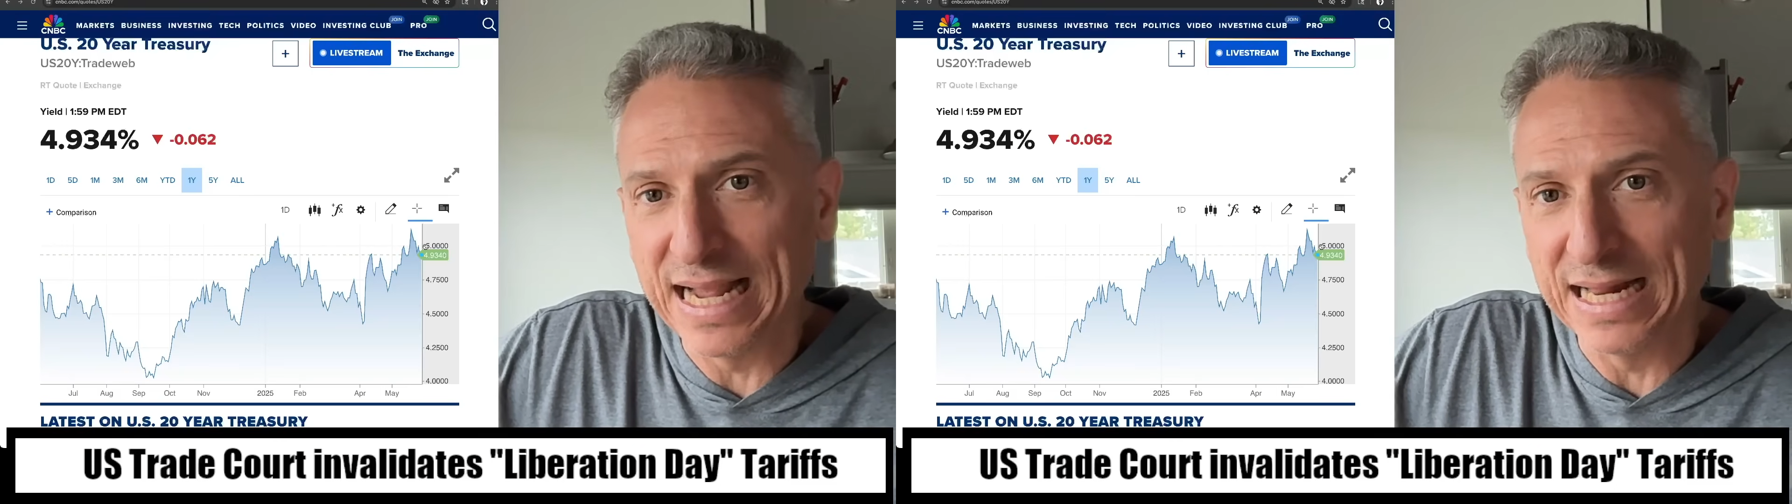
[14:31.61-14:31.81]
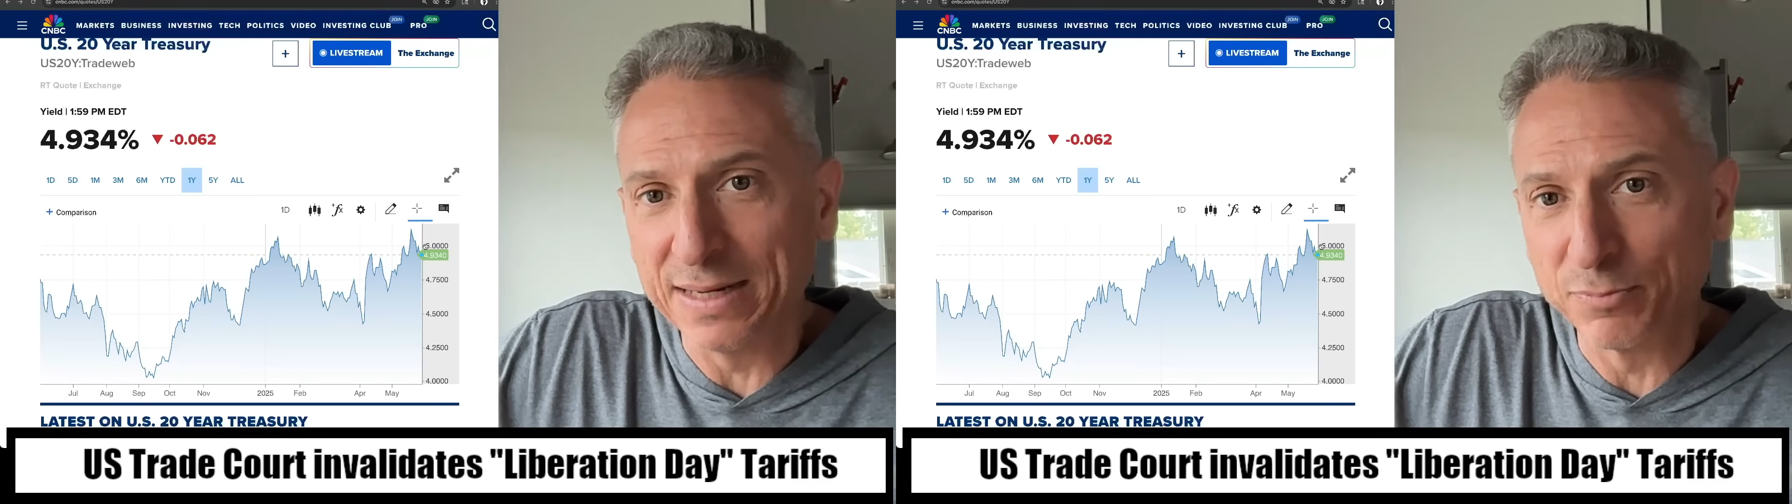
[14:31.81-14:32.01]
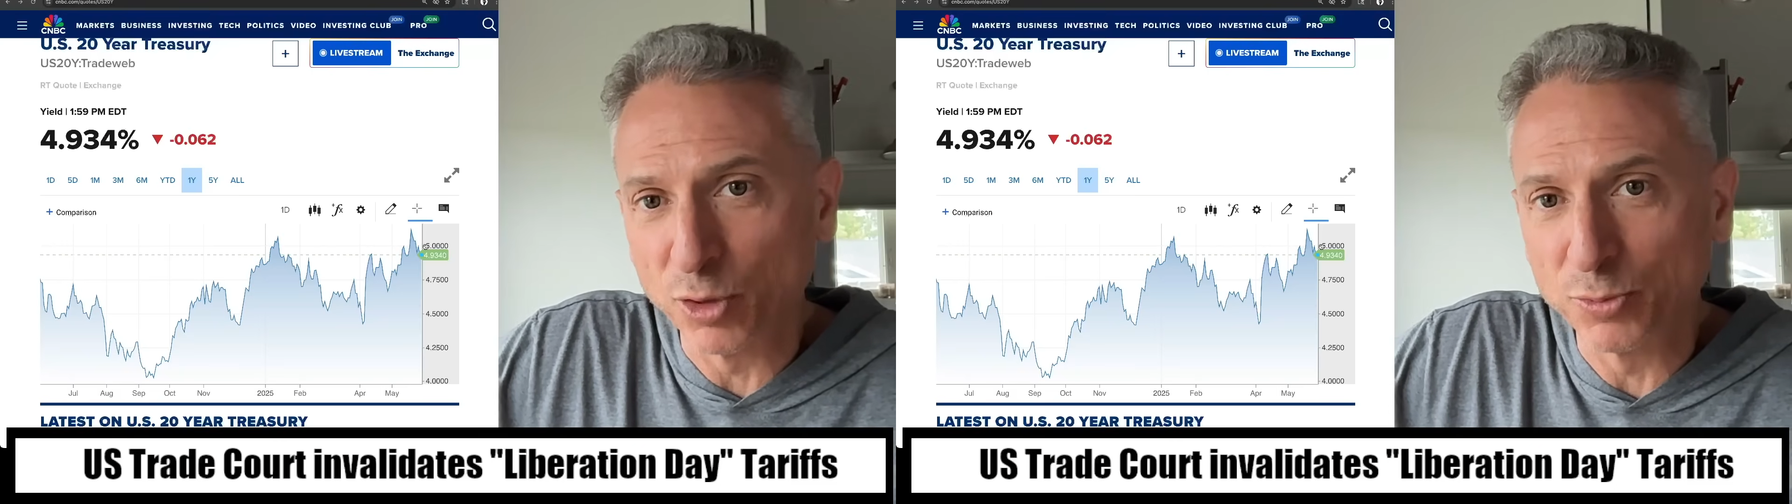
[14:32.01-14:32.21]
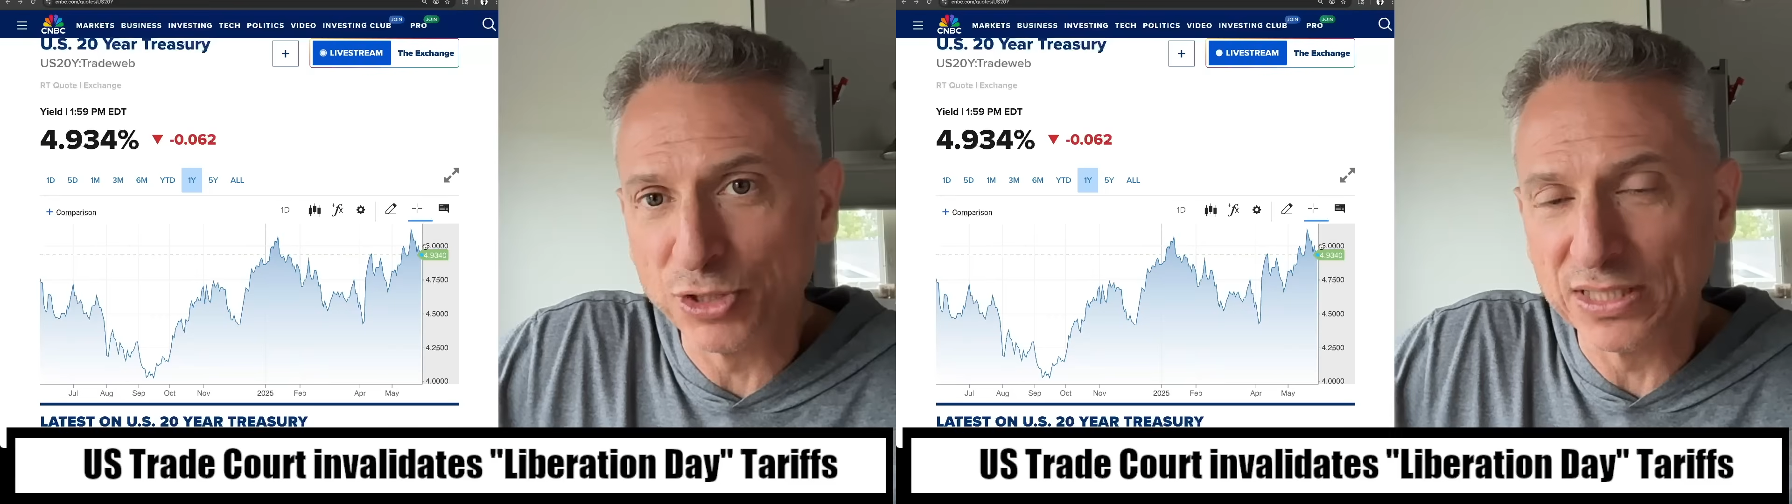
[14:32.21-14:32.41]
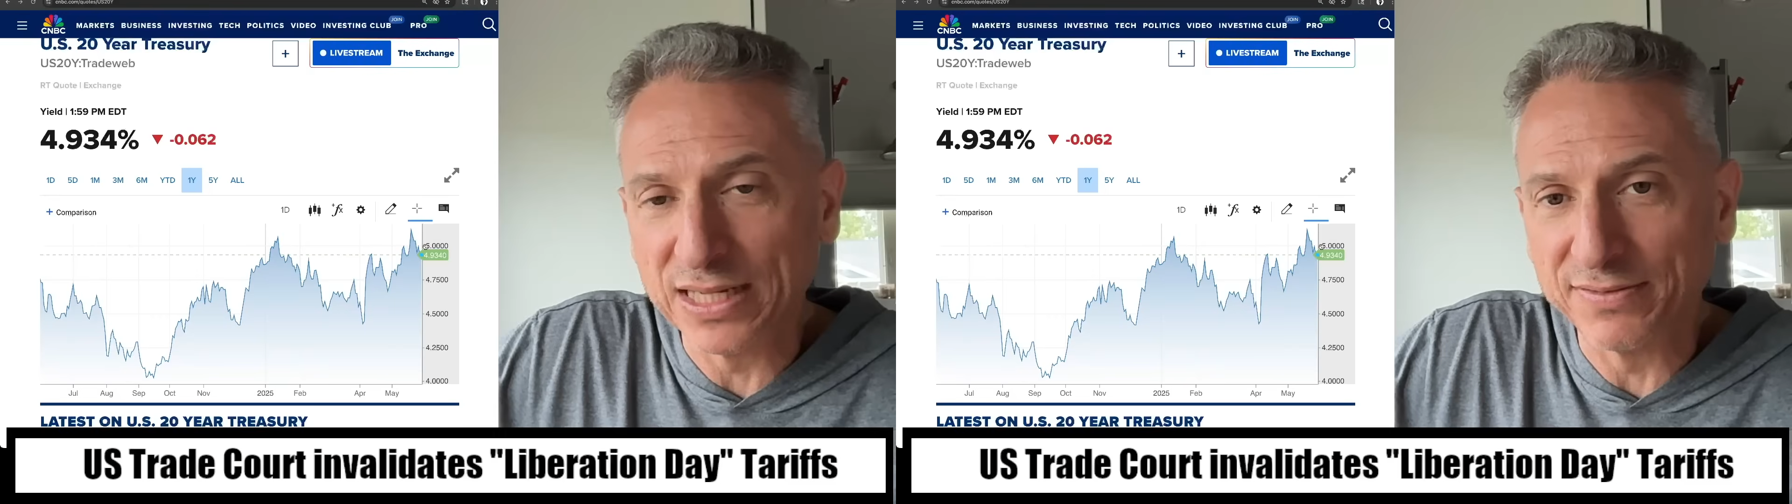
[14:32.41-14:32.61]
at
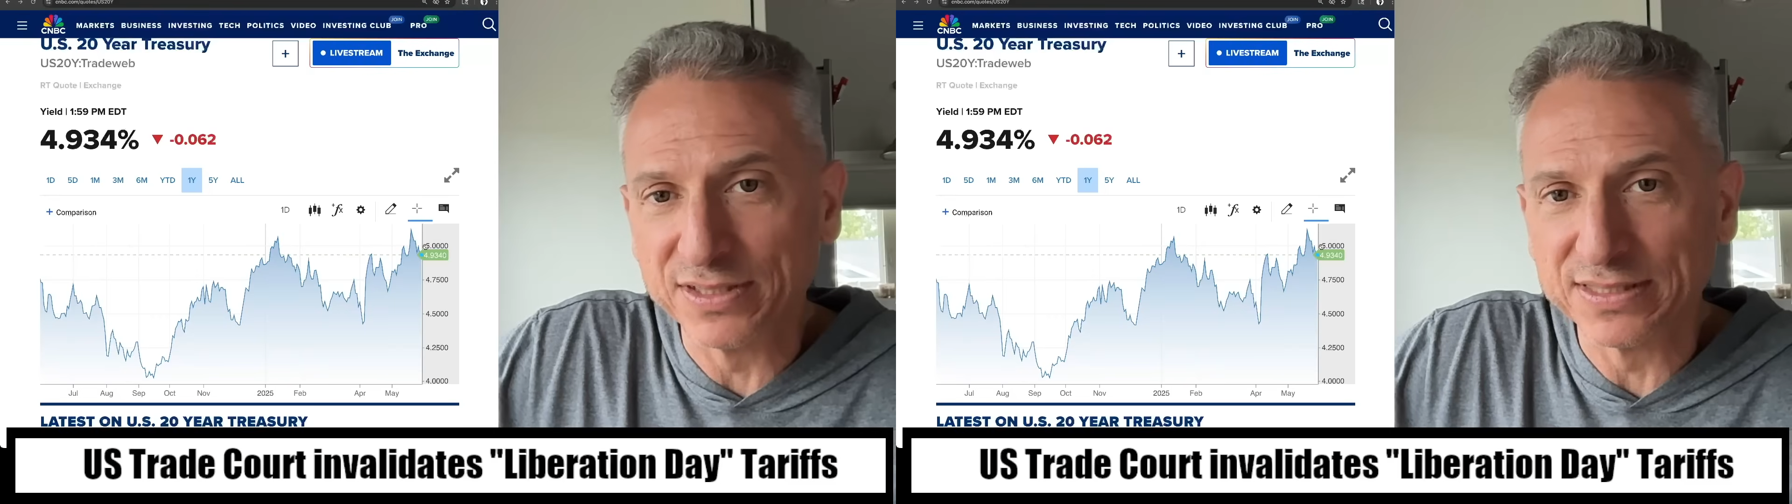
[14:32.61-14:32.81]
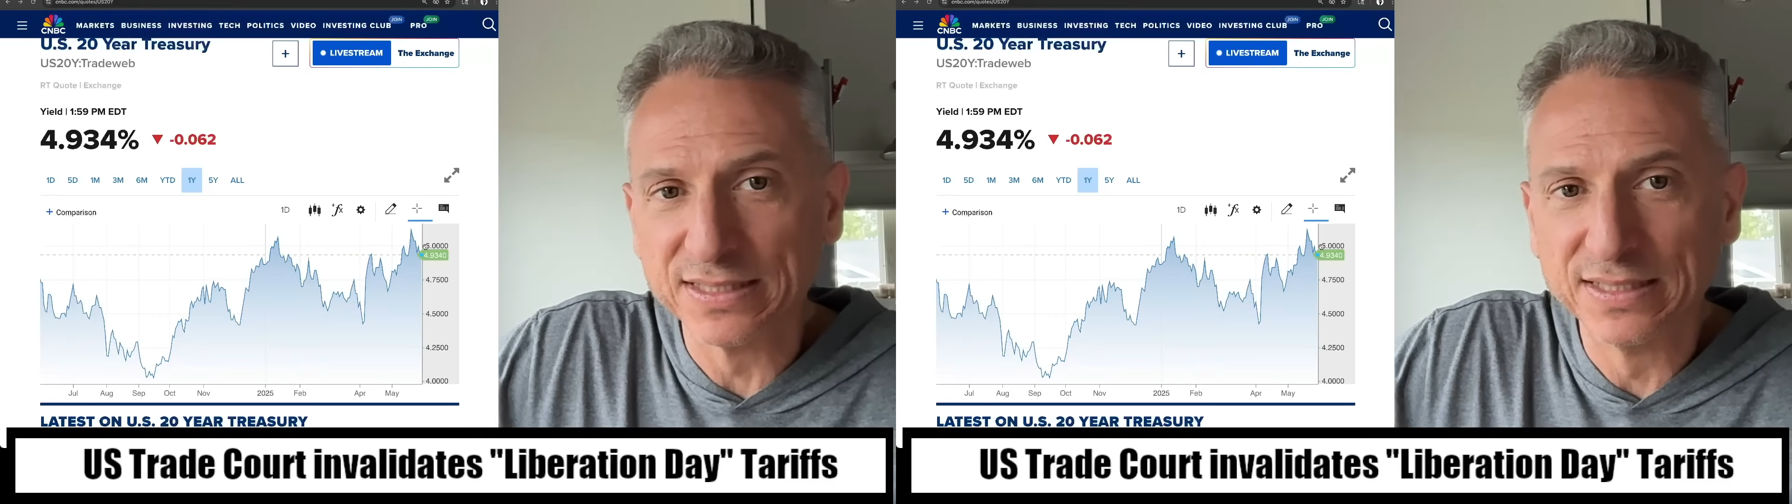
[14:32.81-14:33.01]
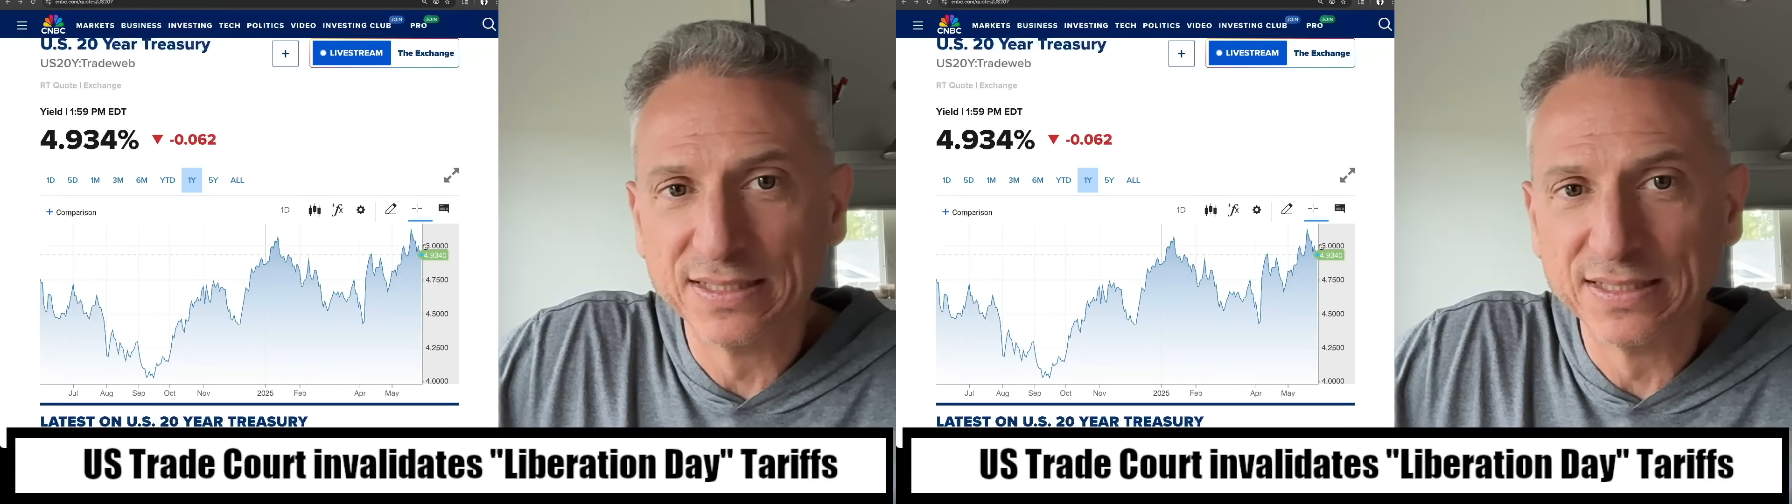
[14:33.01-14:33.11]
appropriate levels,